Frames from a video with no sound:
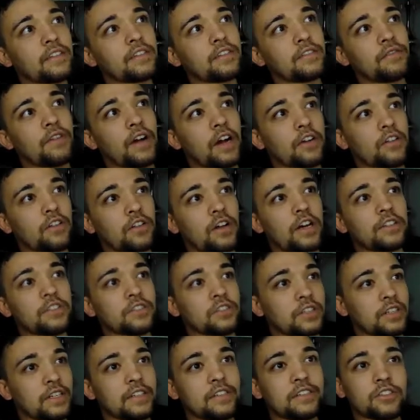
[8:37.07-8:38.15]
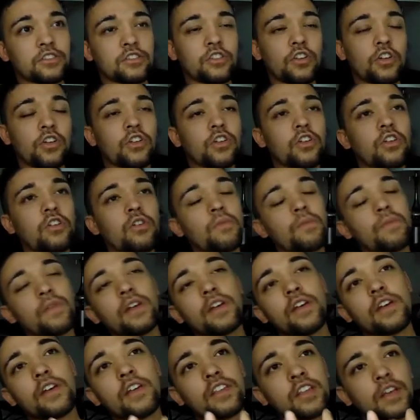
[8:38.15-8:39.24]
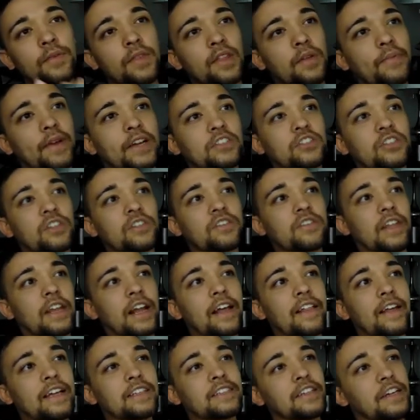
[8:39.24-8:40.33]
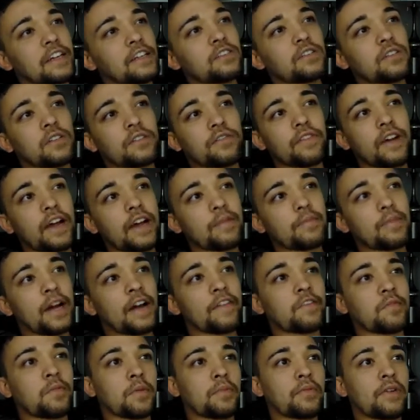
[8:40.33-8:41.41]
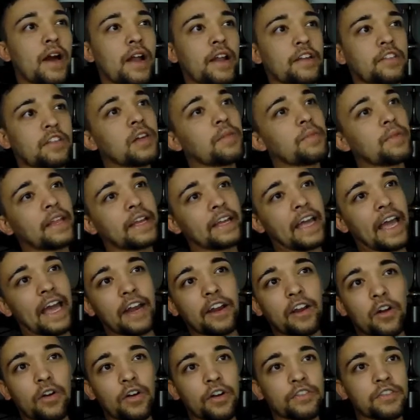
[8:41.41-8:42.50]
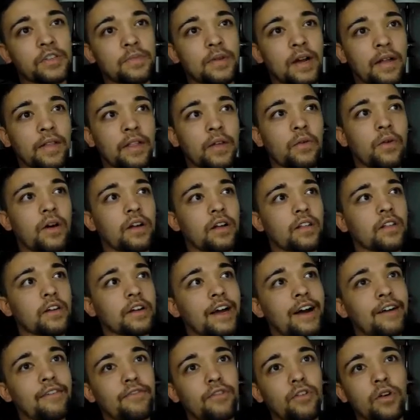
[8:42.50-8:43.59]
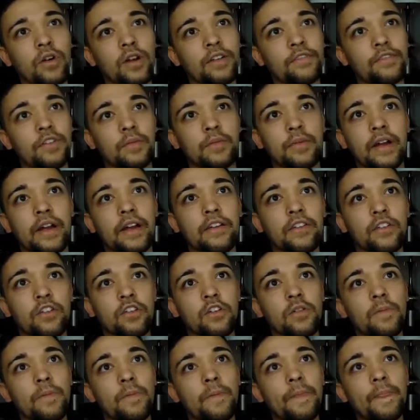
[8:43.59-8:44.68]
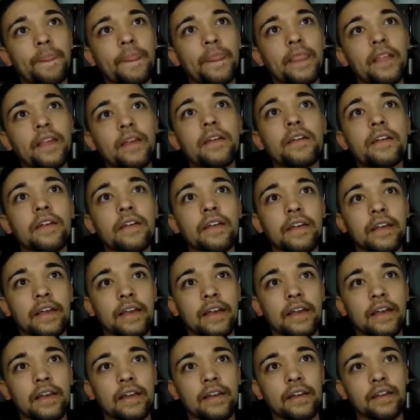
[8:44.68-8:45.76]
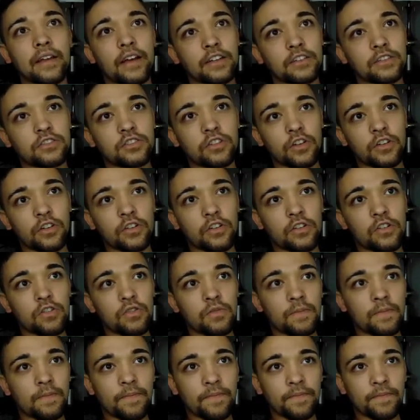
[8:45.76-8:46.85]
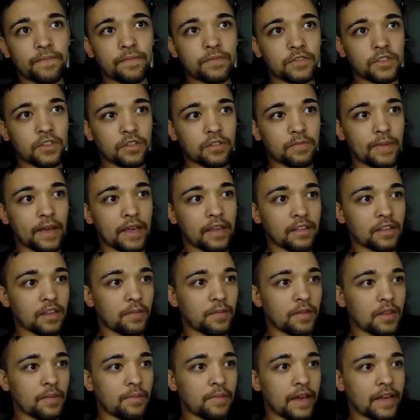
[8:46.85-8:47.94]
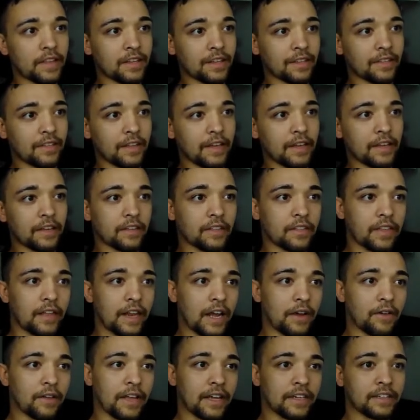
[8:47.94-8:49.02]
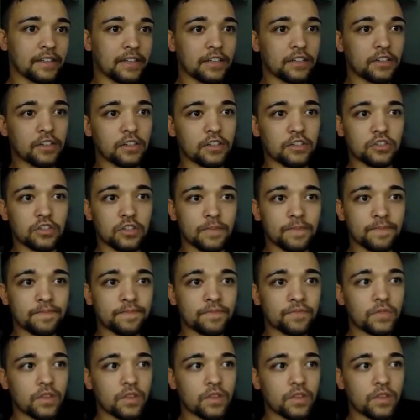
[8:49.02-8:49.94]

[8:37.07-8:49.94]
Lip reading: into Viral Launch and to show you some of the metrics that I like to enter to find profitable products, some of the categories you probably want to look out for if you're brand new. And I'll show you just some of the basic things that I would like to enter into.